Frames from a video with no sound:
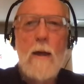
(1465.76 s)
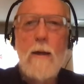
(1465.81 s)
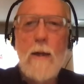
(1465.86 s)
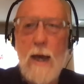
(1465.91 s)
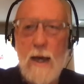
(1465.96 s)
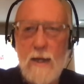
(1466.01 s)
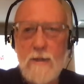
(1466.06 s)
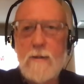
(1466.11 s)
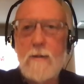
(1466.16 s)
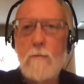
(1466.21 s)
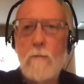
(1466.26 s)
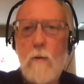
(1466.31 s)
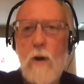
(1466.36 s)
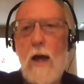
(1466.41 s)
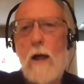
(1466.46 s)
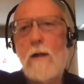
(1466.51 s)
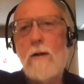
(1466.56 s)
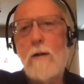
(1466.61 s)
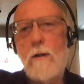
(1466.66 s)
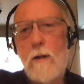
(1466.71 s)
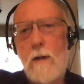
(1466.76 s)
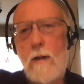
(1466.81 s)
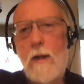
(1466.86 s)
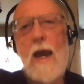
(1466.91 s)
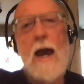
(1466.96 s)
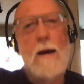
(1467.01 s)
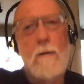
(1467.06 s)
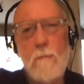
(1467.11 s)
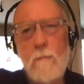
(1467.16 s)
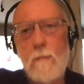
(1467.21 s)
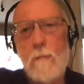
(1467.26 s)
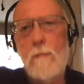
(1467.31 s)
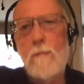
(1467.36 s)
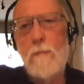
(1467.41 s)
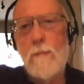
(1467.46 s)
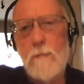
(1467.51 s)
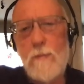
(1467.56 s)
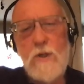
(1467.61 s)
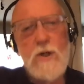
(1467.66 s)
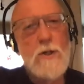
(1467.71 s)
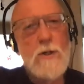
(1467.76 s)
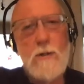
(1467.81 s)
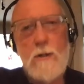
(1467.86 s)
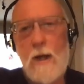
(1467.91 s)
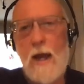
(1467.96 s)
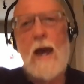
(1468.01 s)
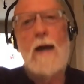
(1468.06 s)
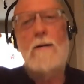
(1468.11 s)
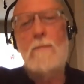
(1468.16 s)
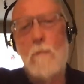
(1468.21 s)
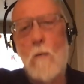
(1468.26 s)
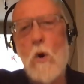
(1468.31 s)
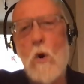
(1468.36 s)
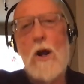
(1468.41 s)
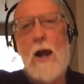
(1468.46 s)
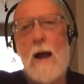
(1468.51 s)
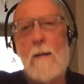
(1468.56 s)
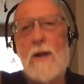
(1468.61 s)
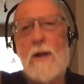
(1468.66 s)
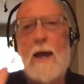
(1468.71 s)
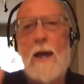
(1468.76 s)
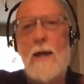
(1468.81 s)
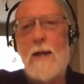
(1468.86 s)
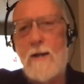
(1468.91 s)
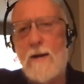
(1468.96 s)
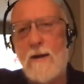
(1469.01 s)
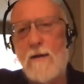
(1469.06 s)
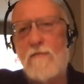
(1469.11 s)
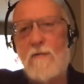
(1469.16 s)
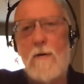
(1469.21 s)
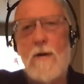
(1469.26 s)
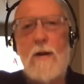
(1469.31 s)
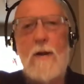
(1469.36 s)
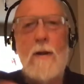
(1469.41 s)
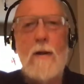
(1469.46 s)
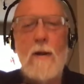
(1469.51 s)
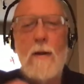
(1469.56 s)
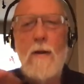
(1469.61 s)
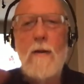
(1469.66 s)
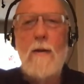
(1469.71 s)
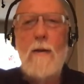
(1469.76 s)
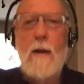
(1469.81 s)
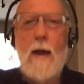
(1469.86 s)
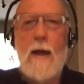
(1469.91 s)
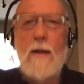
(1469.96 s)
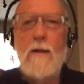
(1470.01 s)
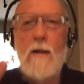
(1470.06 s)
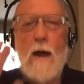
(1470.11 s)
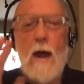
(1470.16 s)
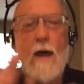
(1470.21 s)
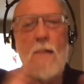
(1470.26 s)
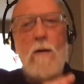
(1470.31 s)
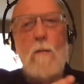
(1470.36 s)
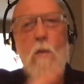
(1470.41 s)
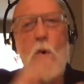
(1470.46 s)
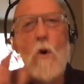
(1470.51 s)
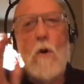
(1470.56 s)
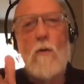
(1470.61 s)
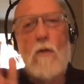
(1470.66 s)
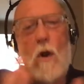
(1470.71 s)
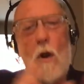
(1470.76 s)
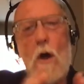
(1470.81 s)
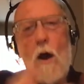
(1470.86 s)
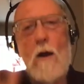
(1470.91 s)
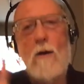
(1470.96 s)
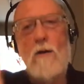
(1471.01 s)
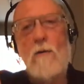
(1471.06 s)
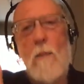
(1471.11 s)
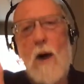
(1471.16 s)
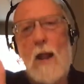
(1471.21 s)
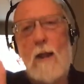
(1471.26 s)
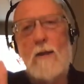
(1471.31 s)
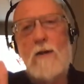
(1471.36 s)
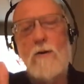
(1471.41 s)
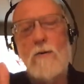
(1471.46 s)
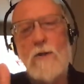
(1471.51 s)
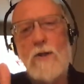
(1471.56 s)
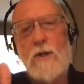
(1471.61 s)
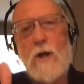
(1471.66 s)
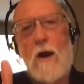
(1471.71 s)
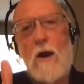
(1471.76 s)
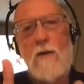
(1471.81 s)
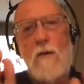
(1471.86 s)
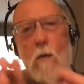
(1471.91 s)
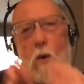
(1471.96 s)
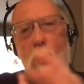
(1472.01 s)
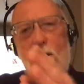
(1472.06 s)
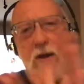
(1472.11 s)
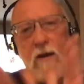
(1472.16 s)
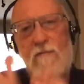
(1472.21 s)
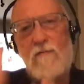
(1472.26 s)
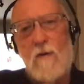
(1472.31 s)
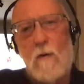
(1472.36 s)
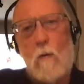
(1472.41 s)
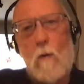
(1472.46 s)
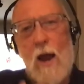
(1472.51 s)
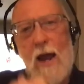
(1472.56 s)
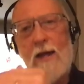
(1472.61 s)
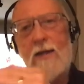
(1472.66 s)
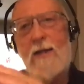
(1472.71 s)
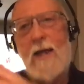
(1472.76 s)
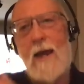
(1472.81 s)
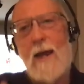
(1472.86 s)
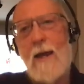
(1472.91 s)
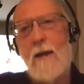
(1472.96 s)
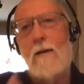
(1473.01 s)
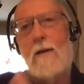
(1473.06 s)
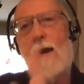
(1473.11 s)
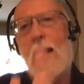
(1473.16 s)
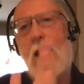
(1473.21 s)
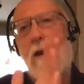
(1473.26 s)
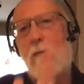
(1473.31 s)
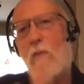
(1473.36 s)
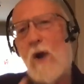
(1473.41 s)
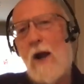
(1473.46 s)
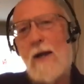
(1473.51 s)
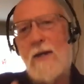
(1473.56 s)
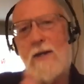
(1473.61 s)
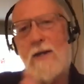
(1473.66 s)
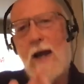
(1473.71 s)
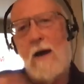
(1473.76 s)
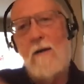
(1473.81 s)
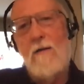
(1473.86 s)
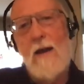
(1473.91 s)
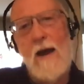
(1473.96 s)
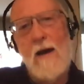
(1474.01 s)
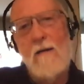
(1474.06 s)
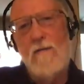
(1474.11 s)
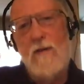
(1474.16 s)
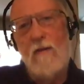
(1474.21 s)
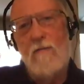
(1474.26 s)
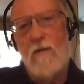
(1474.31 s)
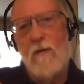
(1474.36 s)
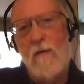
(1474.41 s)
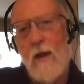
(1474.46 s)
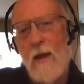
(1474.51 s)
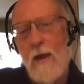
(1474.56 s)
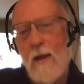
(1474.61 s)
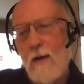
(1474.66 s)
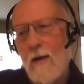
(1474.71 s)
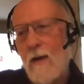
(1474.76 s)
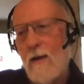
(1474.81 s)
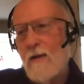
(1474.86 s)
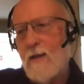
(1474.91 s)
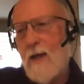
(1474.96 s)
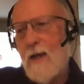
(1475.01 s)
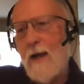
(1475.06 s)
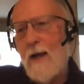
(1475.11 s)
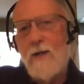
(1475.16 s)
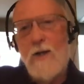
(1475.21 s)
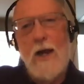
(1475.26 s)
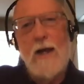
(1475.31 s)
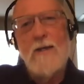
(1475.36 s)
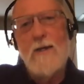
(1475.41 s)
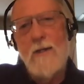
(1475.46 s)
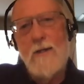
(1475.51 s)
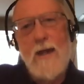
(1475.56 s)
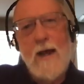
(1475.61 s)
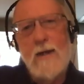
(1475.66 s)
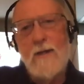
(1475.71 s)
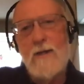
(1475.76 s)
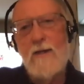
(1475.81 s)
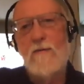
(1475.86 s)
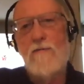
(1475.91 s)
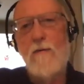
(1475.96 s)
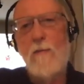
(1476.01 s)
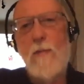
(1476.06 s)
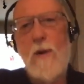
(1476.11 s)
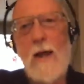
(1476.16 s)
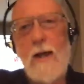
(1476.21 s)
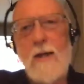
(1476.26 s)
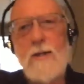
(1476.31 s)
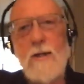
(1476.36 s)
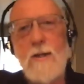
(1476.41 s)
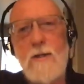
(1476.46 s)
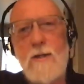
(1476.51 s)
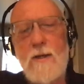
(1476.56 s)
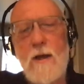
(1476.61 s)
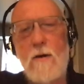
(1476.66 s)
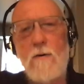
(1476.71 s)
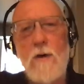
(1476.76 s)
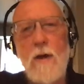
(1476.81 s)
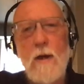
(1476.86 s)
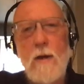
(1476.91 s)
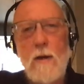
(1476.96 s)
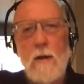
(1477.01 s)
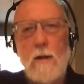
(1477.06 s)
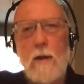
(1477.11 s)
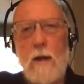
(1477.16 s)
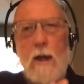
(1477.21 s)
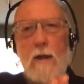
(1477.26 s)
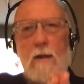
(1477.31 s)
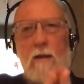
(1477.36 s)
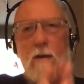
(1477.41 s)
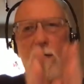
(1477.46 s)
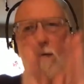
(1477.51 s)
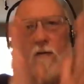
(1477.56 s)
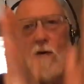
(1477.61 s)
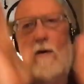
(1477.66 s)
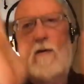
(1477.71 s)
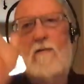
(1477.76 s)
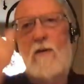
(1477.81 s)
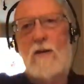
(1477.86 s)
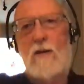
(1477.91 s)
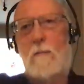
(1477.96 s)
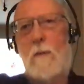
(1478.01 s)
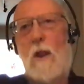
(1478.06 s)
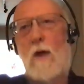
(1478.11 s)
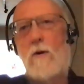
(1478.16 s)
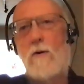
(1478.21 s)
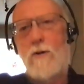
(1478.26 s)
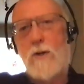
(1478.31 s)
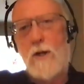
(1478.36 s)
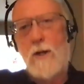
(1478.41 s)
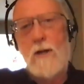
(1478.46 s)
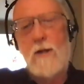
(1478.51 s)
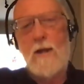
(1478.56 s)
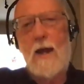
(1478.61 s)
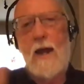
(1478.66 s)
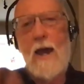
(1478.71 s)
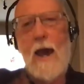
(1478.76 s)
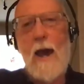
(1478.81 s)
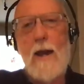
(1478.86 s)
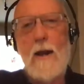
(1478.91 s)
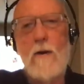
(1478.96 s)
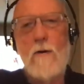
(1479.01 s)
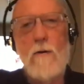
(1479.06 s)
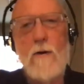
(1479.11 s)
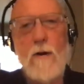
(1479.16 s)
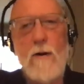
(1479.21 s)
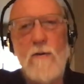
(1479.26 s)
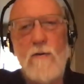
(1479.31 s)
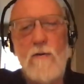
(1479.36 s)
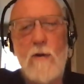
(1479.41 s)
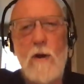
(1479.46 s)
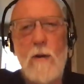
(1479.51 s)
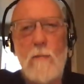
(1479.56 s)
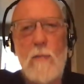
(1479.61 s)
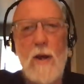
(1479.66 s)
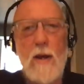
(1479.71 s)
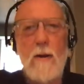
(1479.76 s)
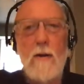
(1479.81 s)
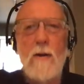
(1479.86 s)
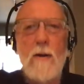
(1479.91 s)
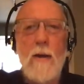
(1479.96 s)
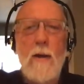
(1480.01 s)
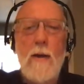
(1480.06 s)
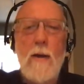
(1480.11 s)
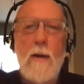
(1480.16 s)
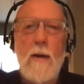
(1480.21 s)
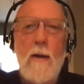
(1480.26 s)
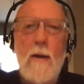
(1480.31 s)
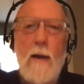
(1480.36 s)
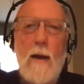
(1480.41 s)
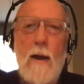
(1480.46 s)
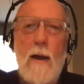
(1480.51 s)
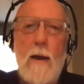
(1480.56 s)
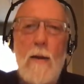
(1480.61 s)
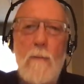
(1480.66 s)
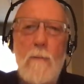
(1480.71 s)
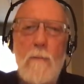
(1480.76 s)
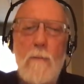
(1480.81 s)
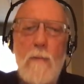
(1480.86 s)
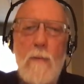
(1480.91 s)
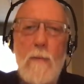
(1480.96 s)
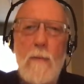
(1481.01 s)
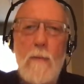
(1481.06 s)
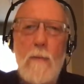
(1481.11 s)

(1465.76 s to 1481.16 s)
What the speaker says: Yes. Well, yeah. More complicated, different. And the longer the molecules are, the more different ways they can kind of branch out and have different side chains attached to different places. So you get this sort of explosion in the category as you get bigger, in